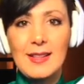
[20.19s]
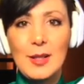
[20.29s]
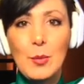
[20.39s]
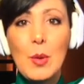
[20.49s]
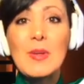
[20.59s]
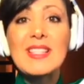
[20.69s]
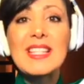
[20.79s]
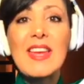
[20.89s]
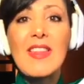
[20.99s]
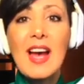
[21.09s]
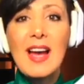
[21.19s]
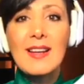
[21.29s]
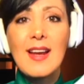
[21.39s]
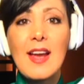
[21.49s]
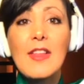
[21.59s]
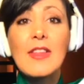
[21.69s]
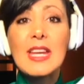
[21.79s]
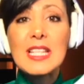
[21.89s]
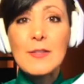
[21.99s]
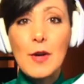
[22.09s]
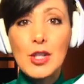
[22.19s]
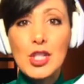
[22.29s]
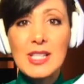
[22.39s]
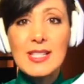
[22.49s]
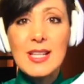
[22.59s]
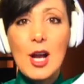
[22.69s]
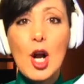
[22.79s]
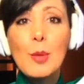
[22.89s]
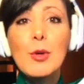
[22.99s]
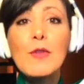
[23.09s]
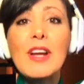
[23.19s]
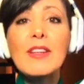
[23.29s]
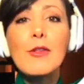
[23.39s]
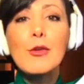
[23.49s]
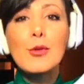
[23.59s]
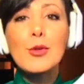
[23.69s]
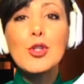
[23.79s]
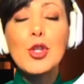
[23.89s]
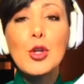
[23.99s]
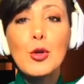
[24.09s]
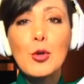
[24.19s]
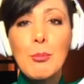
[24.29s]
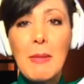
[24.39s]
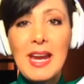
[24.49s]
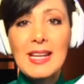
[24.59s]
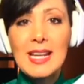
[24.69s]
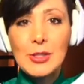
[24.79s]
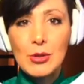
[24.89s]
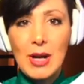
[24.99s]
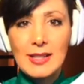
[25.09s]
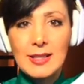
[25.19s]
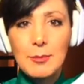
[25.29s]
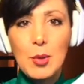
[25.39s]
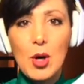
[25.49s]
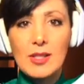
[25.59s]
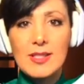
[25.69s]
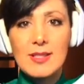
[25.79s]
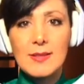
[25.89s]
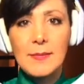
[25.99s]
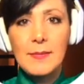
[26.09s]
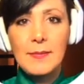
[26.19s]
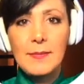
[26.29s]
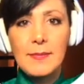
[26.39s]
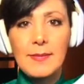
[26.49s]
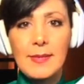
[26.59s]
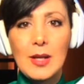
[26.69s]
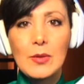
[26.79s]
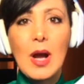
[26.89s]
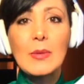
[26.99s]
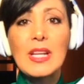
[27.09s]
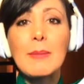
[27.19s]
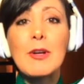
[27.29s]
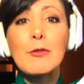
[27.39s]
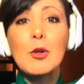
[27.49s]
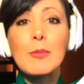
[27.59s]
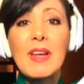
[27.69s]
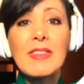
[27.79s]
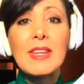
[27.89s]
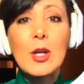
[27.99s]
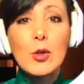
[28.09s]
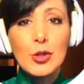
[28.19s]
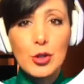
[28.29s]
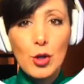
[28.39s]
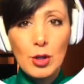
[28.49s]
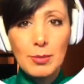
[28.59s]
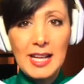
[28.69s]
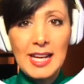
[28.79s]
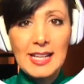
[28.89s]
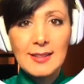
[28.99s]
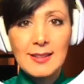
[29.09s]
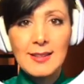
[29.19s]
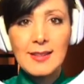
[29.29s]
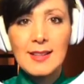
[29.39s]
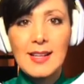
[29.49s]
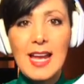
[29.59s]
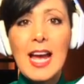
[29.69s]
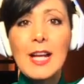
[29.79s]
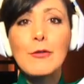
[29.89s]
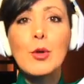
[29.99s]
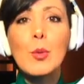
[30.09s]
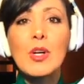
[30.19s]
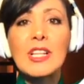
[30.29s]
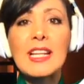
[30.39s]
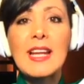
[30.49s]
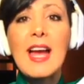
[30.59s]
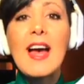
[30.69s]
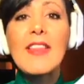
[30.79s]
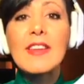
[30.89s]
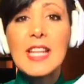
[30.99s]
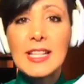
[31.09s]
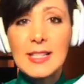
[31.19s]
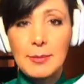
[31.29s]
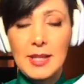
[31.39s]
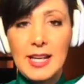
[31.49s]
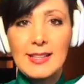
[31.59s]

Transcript: We will see that these functions are provided through two main interacting parts: routing performed at the control plane and forwarding at the data plane.